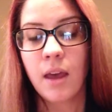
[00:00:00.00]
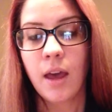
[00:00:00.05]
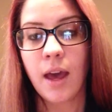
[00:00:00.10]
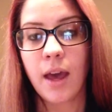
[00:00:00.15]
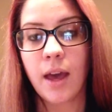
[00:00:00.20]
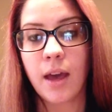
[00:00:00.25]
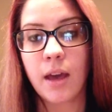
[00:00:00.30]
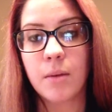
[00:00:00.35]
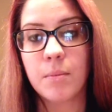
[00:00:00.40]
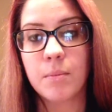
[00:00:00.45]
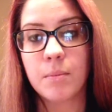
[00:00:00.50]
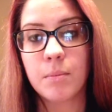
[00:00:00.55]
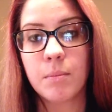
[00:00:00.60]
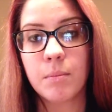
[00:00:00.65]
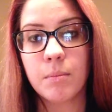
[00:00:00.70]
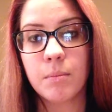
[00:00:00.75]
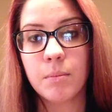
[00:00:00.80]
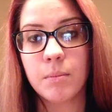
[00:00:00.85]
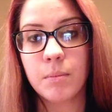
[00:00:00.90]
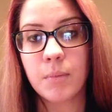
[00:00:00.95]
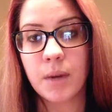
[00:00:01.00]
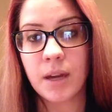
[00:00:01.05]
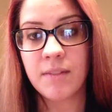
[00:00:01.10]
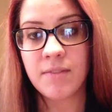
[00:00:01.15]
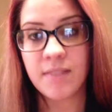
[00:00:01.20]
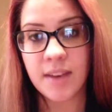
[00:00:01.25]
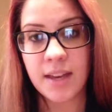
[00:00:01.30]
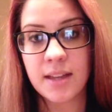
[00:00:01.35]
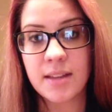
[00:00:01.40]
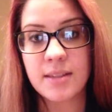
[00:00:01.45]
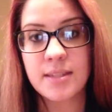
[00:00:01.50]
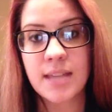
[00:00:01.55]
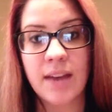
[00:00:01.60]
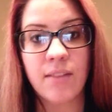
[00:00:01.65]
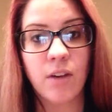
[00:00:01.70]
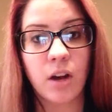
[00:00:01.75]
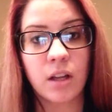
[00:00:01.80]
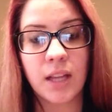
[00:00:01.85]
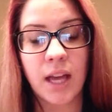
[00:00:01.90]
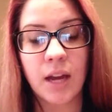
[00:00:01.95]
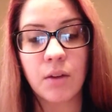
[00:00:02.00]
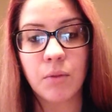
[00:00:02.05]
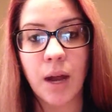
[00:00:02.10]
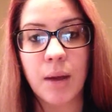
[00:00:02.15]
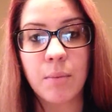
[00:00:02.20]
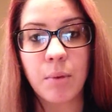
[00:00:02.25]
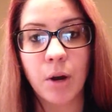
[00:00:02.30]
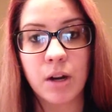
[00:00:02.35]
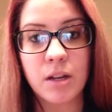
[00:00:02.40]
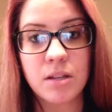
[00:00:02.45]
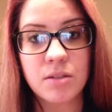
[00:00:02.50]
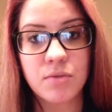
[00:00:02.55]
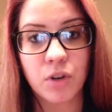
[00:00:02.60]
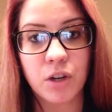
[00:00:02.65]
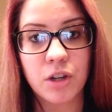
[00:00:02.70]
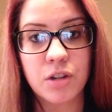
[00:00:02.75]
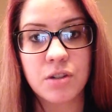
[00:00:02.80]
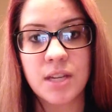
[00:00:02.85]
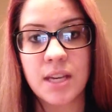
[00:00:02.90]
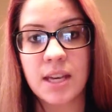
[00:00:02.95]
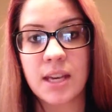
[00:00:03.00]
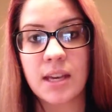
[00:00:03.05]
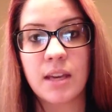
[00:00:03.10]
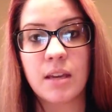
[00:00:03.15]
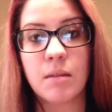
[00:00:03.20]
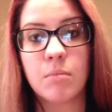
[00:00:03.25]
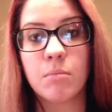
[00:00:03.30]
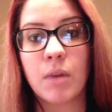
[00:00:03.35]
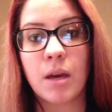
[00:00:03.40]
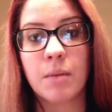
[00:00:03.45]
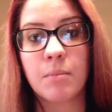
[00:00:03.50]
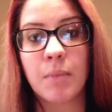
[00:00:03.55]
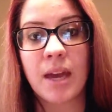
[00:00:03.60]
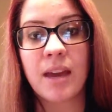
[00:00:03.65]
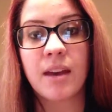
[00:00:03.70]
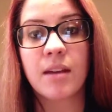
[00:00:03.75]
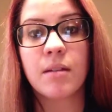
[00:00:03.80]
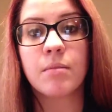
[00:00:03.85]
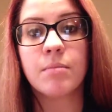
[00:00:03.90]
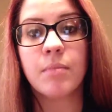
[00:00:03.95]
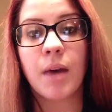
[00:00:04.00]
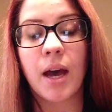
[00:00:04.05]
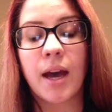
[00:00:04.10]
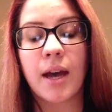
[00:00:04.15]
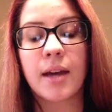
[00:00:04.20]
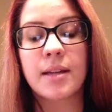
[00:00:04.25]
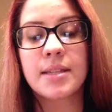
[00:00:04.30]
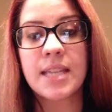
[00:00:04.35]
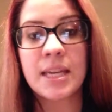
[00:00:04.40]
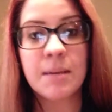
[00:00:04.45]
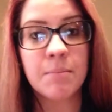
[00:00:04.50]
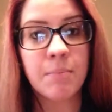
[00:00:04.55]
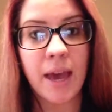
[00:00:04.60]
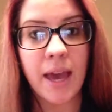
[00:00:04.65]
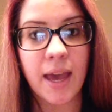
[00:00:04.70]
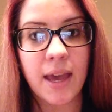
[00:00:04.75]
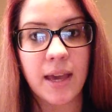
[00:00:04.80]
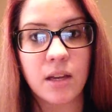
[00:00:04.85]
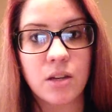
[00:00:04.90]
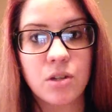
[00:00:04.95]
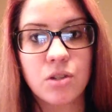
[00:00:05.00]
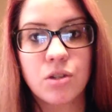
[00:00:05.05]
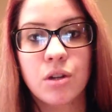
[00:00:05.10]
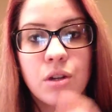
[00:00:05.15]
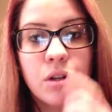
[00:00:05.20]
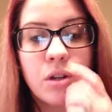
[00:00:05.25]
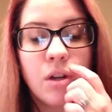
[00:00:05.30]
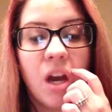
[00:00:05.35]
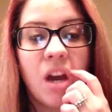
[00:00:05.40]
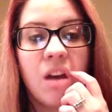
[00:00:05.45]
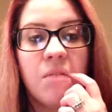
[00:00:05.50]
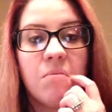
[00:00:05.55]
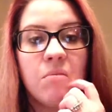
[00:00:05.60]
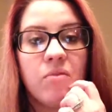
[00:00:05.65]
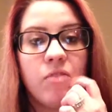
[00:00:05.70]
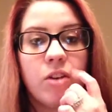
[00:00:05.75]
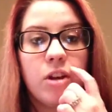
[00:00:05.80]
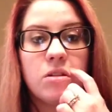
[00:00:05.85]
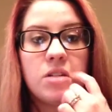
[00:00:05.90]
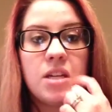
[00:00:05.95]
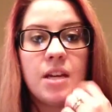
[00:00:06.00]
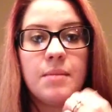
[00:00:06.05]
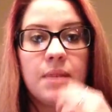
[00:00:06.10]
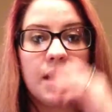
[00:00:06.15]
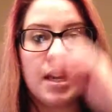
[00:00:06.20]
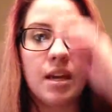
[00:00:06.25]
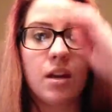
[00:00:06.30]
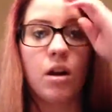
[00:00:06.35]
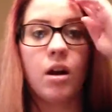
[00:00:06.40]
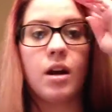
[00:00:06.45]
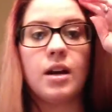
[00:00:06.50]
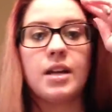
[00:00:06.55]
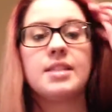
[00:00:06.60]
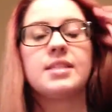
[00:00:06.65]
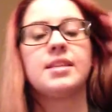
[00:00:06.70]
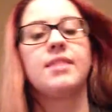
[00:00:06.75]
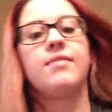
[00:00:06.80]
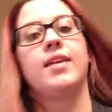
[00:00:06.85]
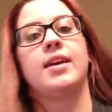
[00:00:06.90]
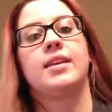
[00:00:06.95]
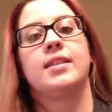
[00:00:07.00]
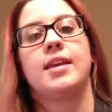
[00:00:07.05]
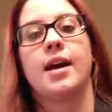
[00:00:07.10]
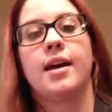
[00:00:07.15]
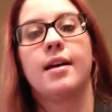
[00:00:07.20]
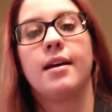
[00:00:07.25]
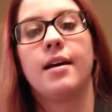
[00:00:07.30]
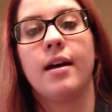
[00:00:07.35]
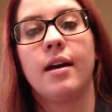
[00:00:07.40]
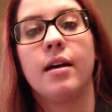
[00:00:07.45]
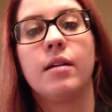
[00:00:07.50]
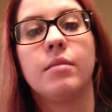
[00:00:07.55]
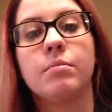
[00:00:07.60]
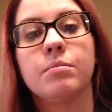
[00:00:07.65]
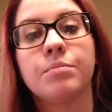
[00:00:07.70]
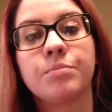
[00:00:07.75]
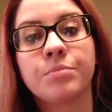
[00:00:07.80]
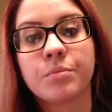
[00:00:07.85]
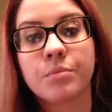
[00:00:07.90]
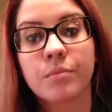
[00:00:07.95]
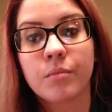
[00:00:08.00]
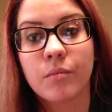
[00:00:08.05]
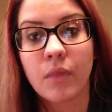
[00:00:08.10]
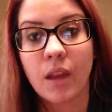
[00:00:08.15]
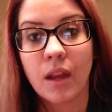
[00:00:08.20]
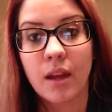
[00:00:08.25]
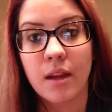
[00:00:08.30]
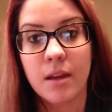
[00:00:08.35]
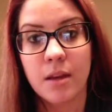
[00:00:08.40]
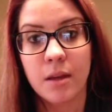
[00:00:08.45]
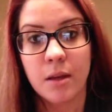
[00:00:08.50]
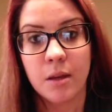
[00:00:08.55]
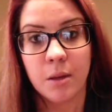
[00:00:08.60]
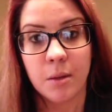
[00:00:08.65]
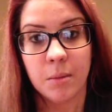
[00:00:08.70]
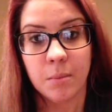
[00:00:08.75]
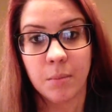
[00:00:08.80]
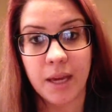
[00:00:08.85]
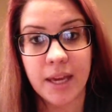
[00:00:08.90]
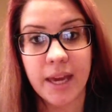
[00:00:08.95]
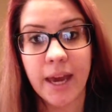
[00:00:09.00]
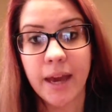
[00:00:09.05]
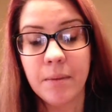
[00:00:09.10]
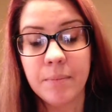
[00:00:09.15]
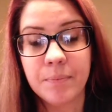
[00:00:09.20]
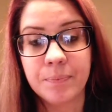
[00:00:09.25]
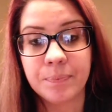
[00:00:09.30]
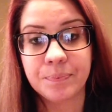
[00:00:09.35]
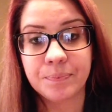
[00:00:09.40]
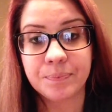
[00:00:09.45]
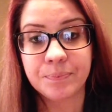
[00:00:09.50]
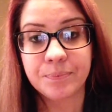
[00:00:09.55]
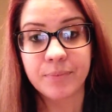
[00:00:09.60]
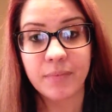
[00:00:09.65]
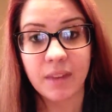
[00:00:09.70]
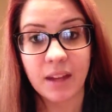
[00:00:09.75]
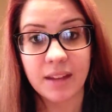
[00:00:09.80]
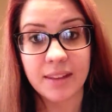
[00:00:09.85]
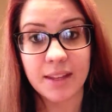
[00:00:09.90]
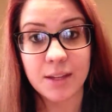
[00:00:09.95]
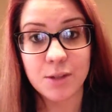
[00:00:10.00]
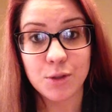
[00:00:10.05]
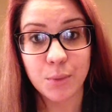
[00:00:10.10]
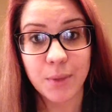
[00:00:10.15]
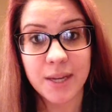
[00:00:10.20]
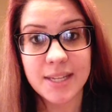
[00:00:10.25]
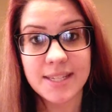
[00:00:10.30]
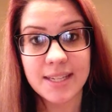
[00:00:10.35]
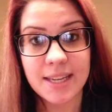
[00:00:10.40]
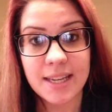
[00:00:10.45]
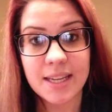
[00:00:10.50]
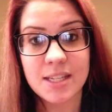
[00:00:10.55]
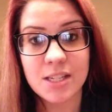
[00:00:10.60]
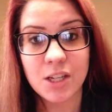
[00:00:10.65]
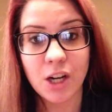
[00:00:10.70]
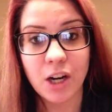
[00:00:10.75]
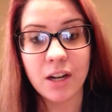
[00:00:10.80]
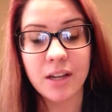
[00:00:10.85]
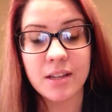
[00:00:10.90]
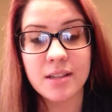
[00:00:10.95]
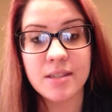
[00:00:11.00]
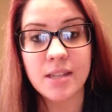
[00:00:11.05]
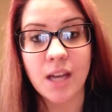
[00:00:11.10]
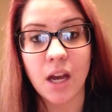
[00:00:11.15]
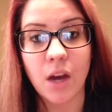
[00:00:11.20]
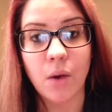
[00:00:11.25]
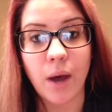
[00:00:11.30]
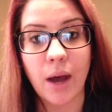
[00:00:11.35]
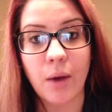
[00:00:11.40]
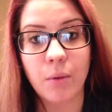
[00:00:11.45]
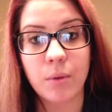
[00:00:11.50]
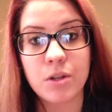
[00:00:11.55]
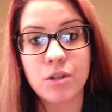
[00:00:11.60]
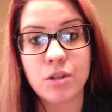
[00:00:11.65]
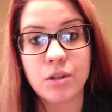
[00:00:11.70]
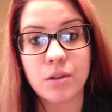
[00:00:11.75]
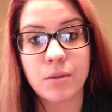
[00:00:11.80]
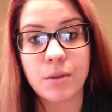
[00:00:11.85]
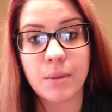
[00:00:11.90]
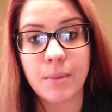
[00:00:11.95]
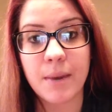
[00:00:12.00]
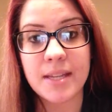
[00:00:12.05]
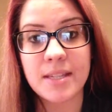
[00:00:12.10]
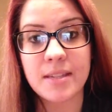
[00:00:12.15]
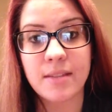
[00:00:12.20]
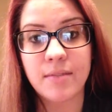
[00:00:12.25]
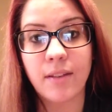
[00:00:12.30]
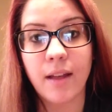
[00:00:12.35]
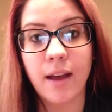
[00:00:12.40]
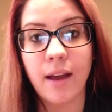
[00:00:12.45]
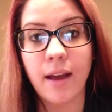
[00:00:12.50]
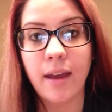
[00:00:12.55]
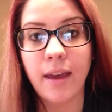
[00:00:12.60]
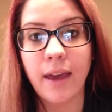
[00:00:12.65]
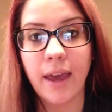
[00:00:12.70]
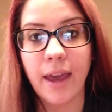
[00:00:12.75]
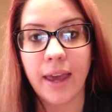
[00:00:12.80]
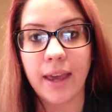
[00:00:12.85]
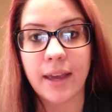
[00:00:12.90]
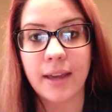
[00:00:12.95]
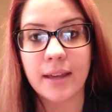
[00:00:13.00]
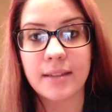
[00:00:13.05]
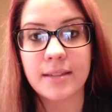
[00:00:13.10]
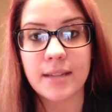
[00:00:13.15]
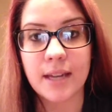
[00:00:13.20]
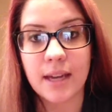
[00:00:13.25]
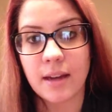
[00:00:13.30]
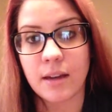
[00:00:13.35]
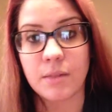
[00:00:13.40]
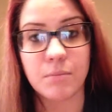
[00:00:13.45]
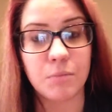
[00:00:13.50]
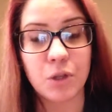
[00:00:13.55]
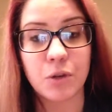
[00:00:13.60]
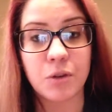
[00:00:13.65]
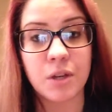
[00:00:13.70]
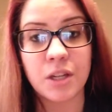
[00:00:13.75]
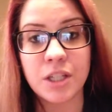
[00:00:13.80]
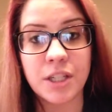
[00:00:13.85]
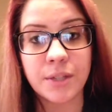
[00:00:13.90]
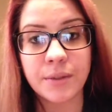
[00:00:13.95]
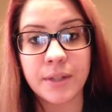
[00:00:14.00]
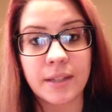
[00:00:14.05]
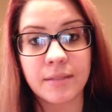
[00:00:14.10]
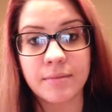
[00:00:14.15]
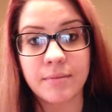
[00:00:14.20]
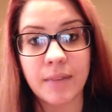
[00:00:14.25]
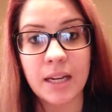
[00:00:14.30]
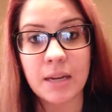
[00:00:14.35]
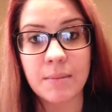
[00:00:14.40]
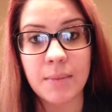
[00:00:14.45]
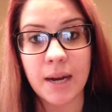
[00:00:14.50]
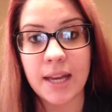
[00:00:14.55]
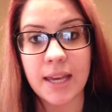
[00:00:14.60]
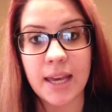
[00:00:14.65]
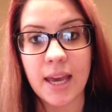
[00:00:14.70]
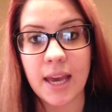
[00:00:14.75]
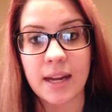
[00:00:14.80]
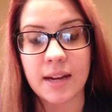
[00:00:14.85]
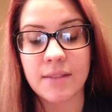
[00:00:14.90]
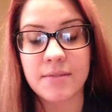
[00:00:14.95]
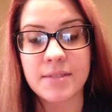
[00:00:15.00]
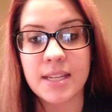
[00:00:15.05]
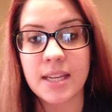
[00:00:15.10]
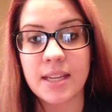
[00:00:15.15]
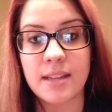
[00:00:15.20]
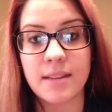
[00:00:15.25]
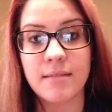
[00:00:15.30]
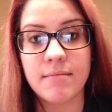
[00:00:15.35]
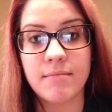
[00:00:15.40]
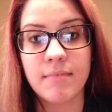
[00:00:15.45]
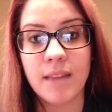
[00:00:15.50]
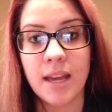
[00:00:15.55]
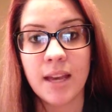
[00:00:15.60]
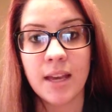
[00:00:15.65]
events, have online wrap parties for your team, make a team page for your team to get on and stuff like that. But yeah, those are ways to get started. So I wish you the best of luck, and you can do it. Anybody can. I've seen